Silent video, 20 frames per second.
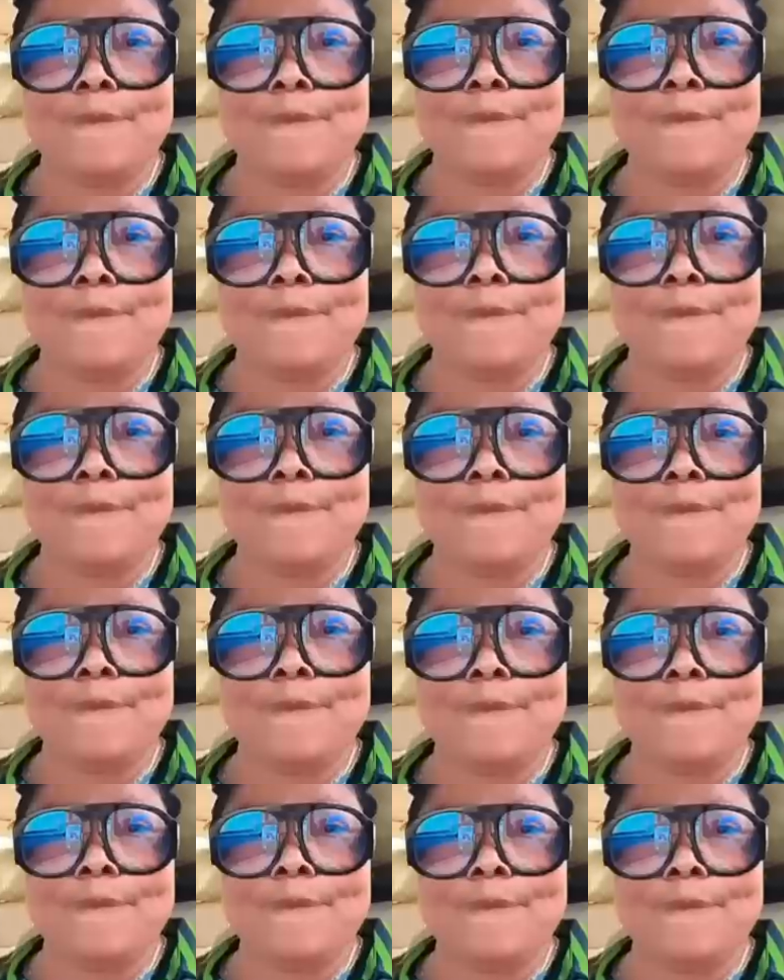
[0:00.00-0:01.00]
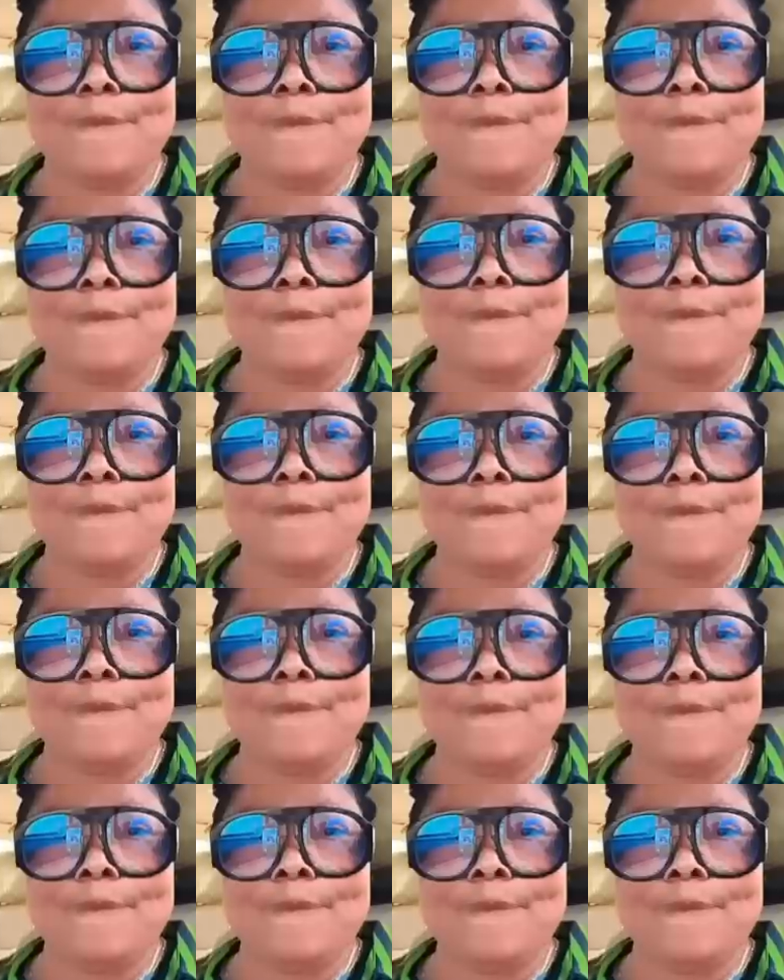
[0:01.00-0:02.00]

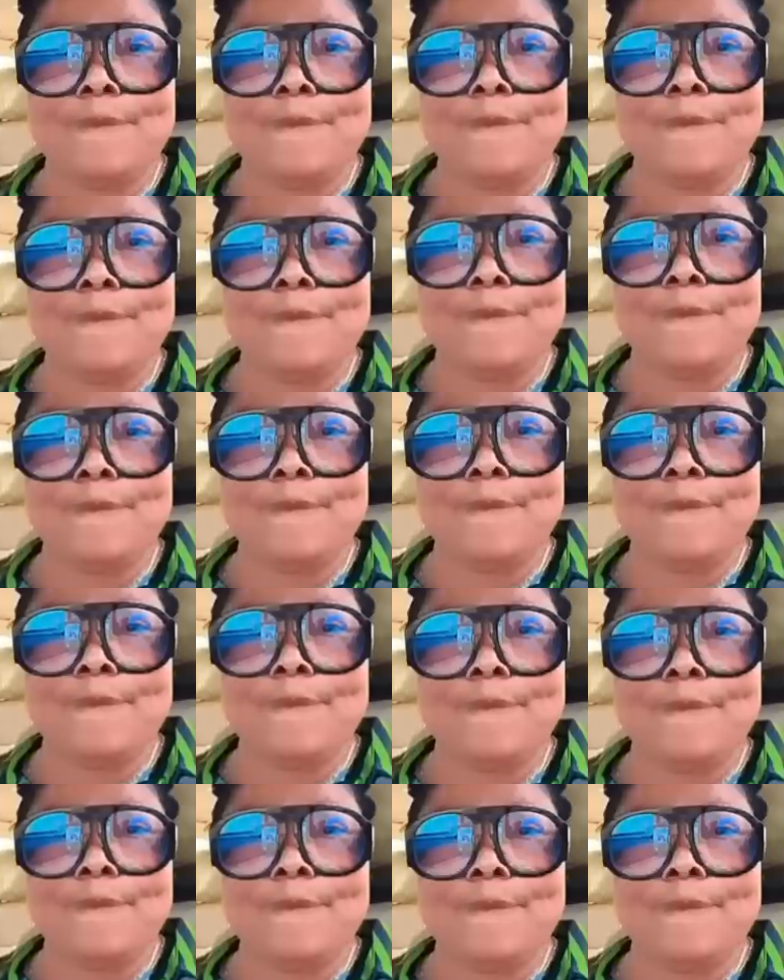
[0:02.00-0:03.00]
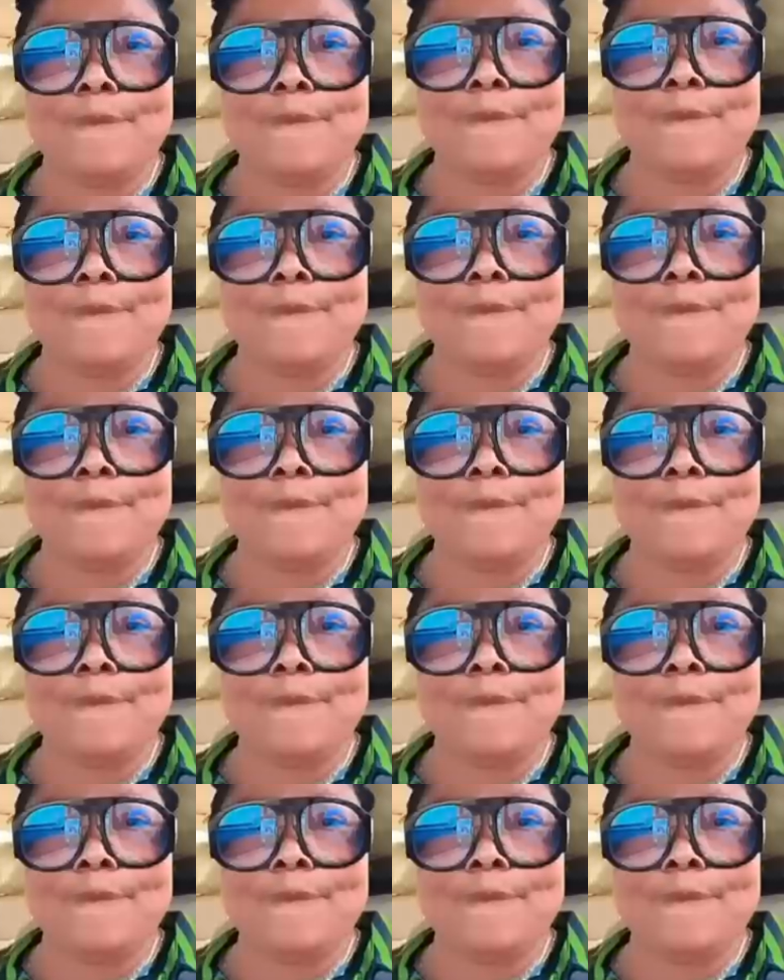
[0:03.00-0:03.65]
[no speech]